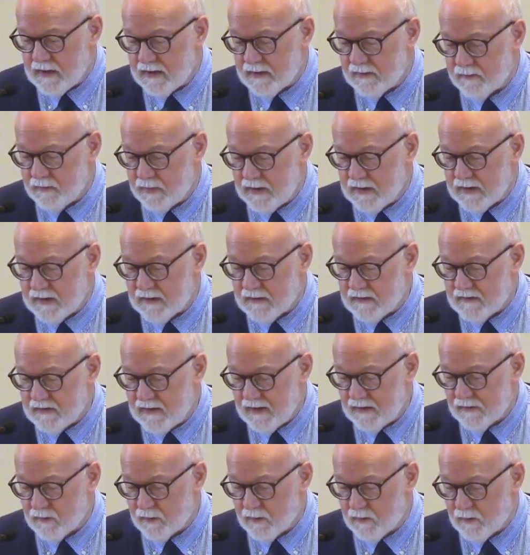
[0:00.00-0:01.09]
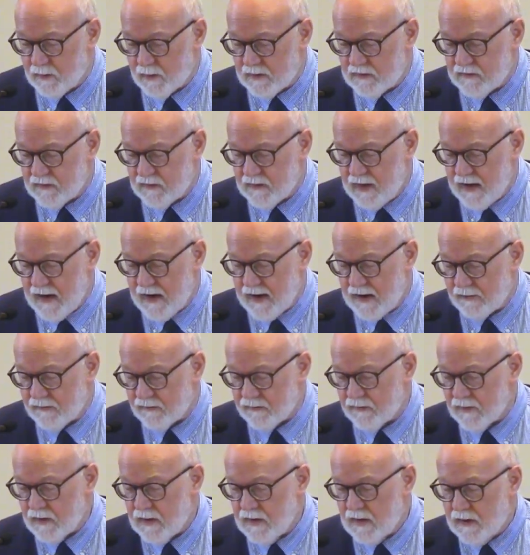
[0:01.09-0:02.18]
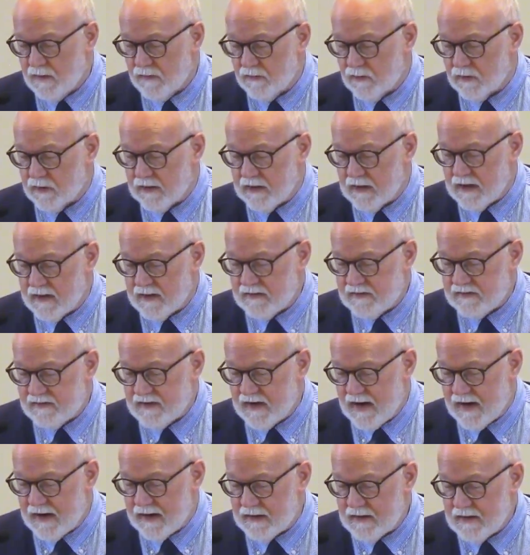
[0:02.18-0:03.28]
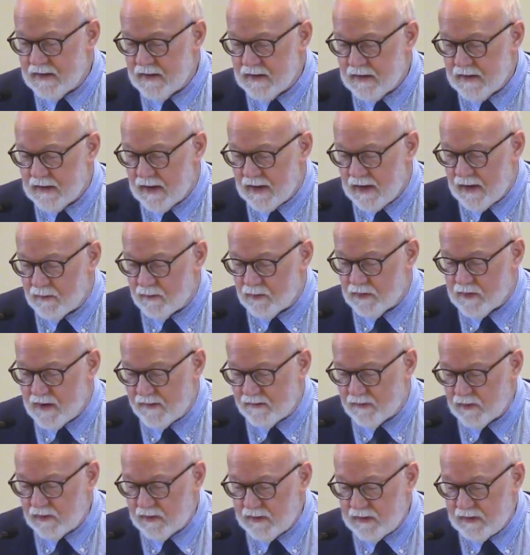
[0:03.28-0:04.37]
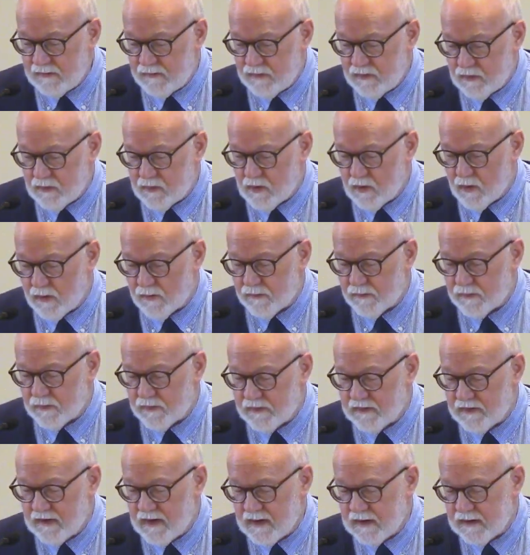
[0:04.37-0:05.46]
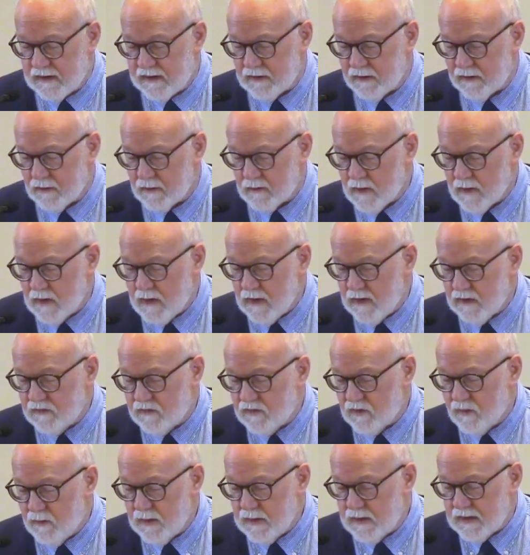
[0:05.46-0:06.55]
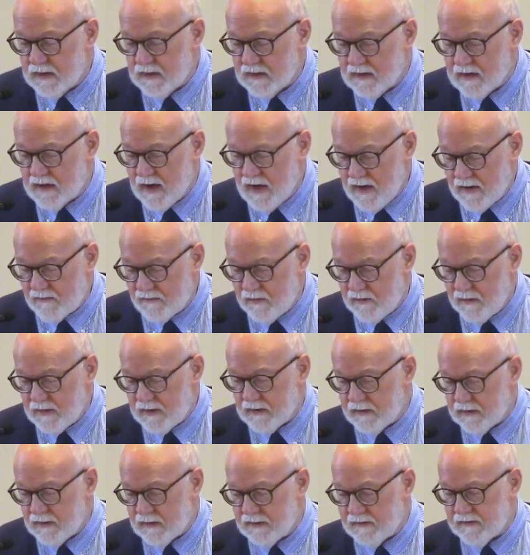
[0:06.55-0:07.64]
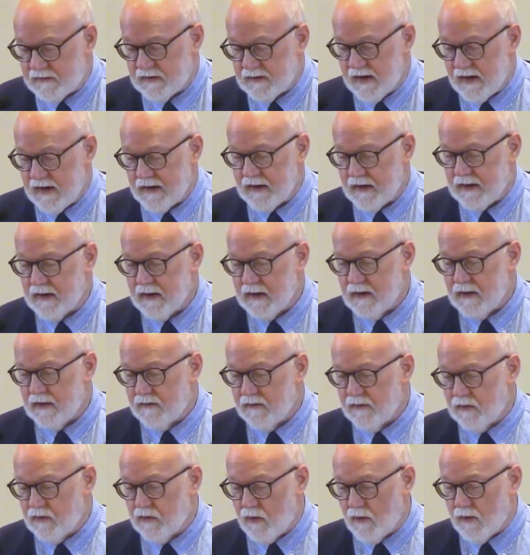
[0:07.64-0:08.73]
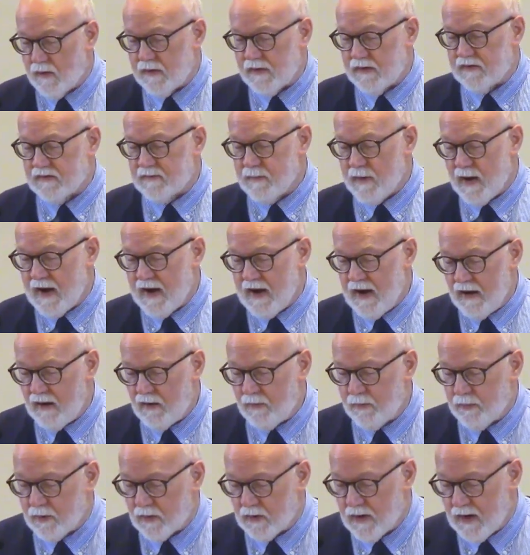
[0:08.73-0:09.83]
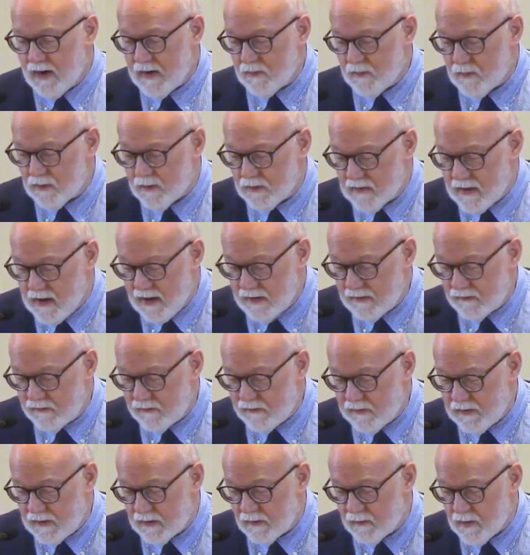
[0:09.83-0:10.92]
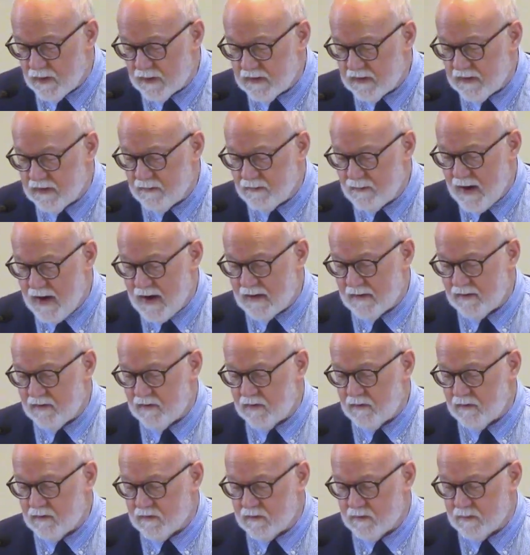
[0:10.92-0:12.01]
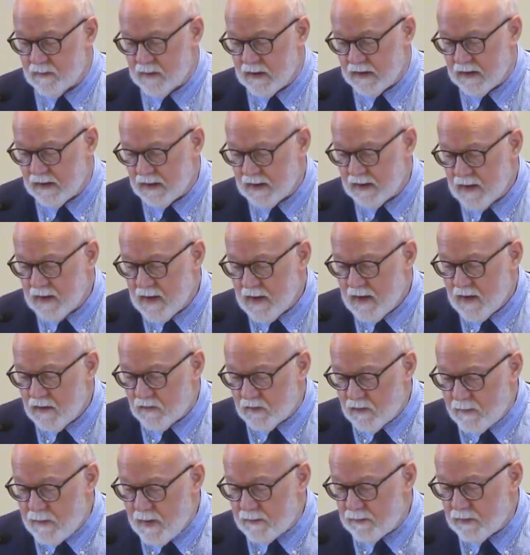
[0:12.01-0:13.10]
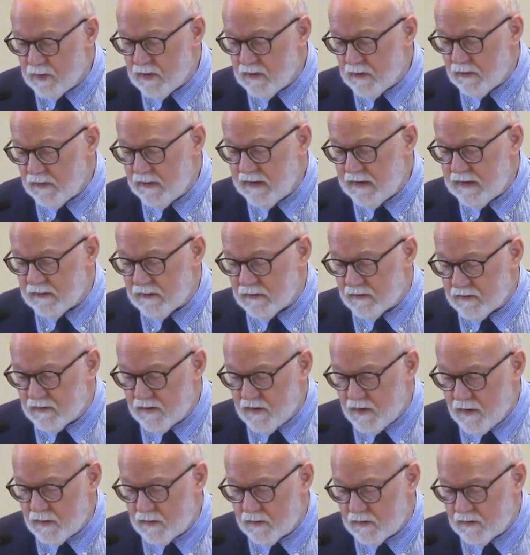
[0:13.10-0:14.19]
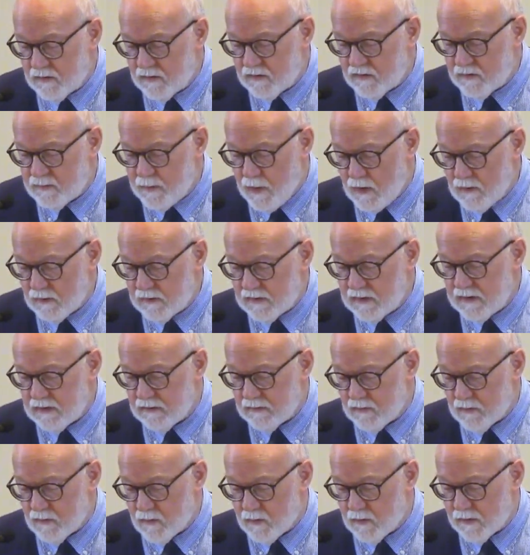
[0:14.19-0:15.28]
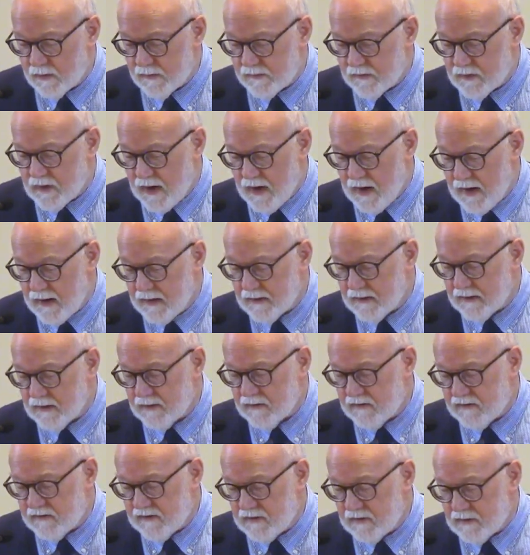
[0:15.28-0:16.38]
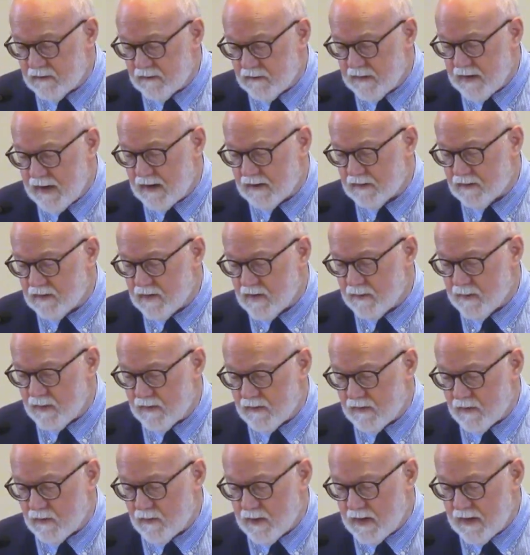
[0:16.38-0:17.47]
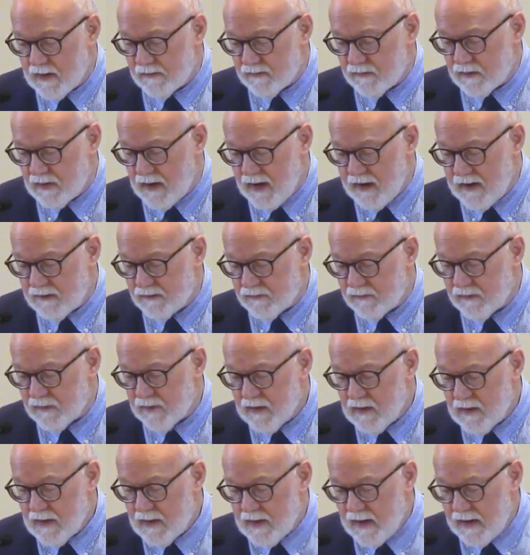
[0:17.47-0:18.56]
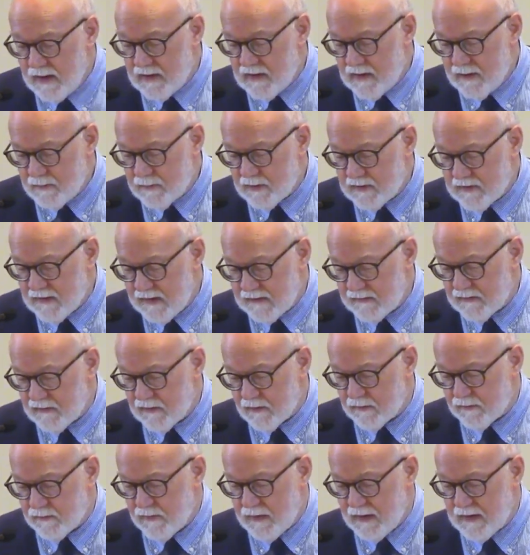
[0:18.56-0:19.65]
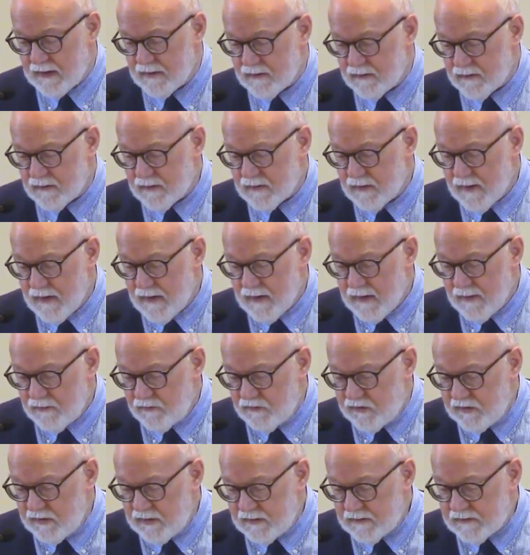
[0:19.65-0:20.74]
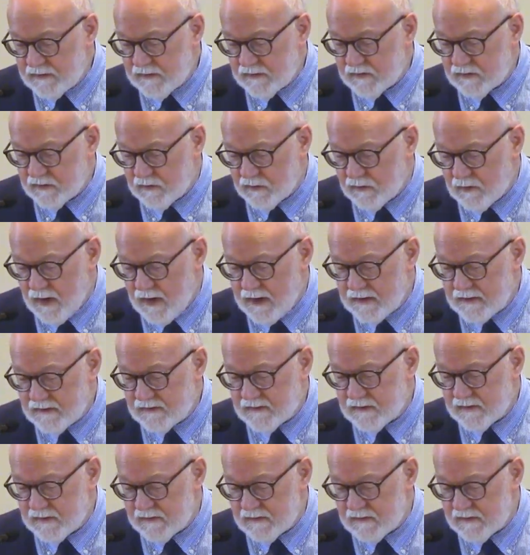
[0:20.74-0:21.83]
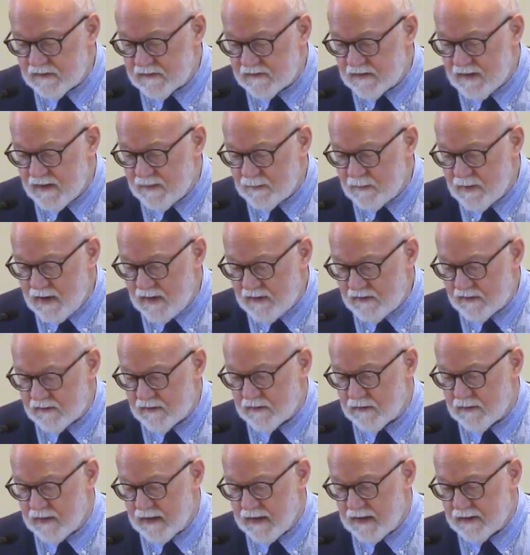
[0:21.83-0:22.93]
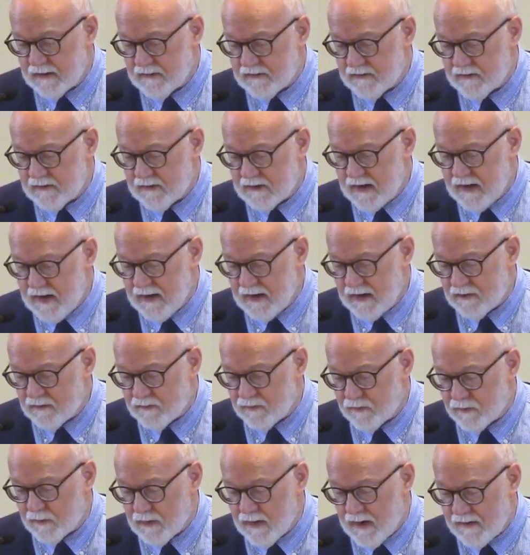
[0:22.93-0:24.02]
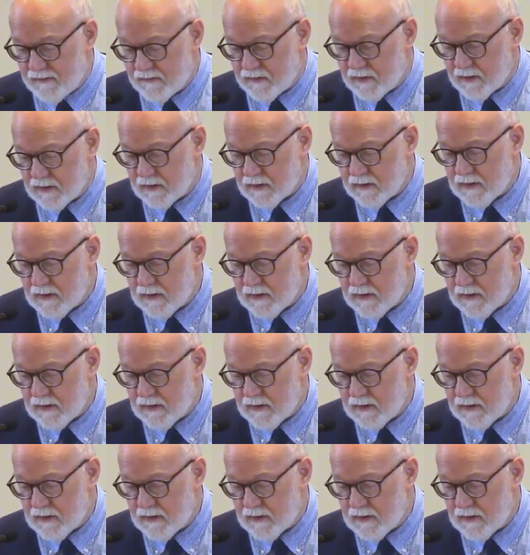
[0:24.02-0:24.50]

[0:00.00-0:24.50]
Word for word: and be content with what you have. For he has said, I will never leave you nor forsake you. So we can confidently say, The Lord is my helper, I will not fear. What can man do to me? Remember your leaders, those who spoke to you the word of God. Consider the outcome of their way of life and imitate their faith. Jesus Christ is the same yesterday and today and forever.